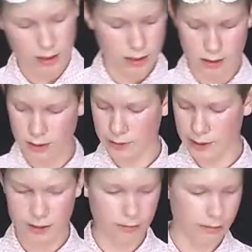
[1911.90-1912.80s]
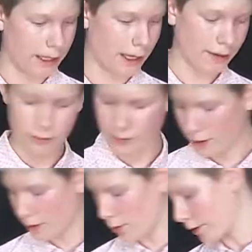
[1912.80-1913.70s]
You know what? Wait, I have to
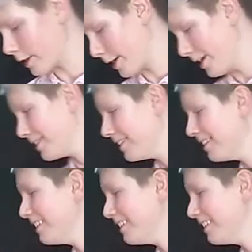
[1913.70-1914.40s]
find a cork again.